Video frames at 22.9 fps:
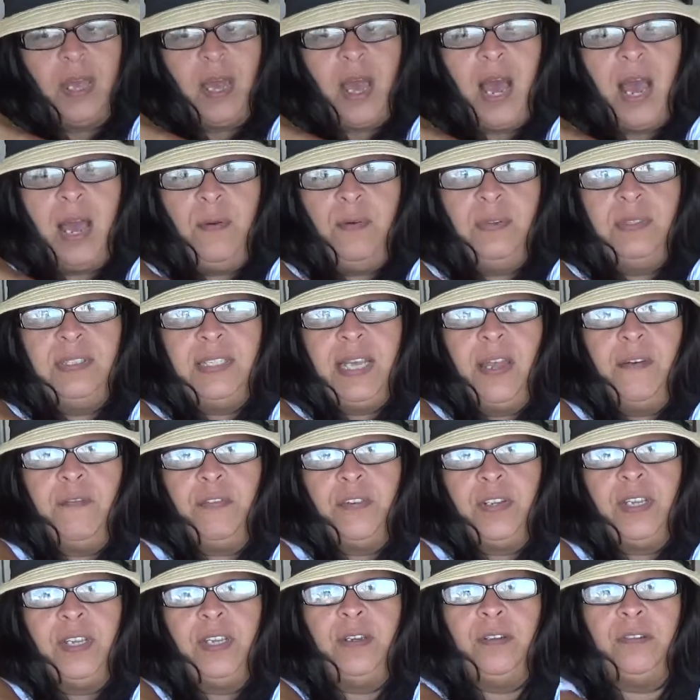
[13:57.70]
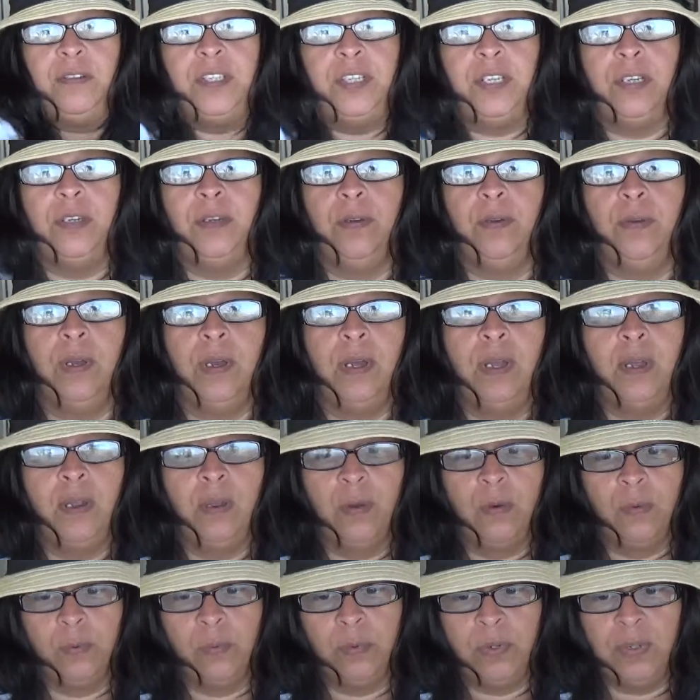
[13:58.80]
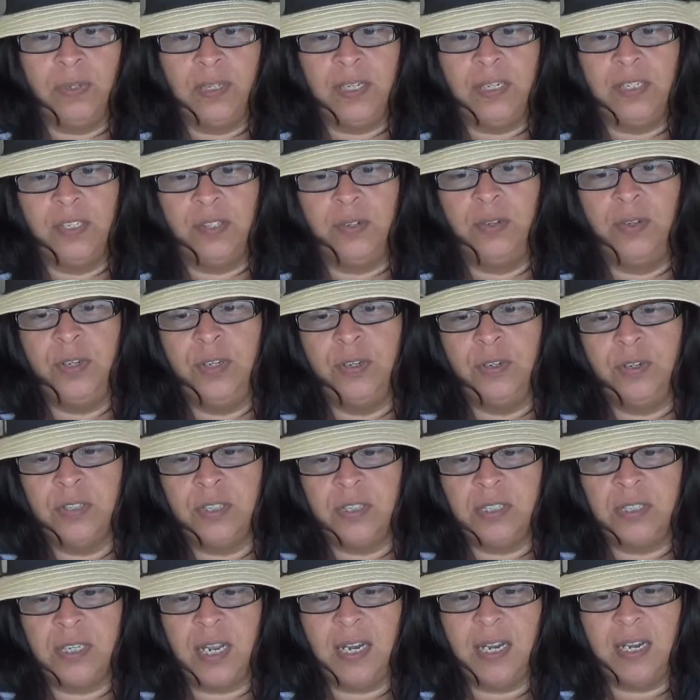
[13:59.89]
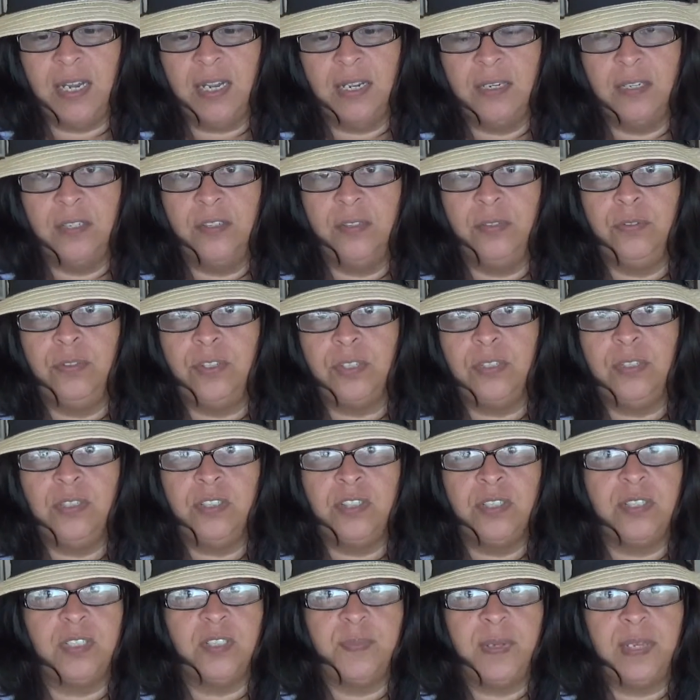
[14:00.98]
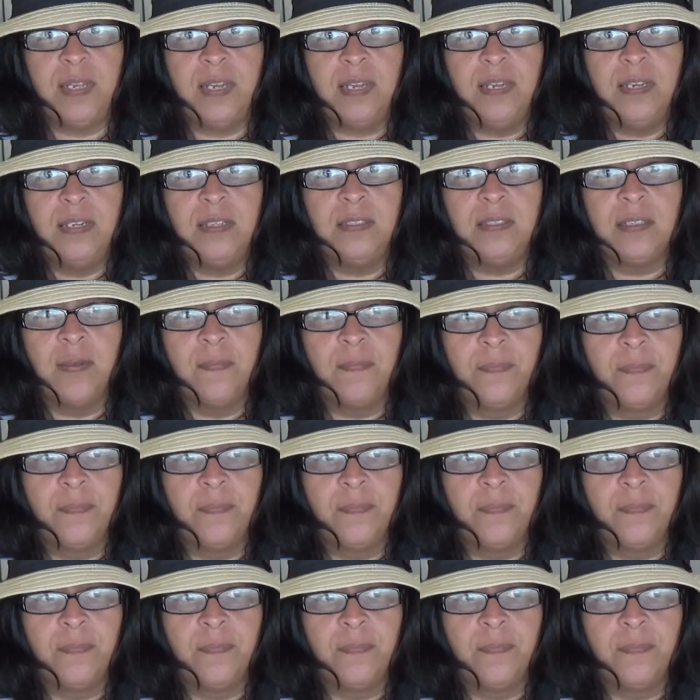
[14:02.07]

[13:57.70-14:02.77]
I would say for you to really do your study and due diligence, because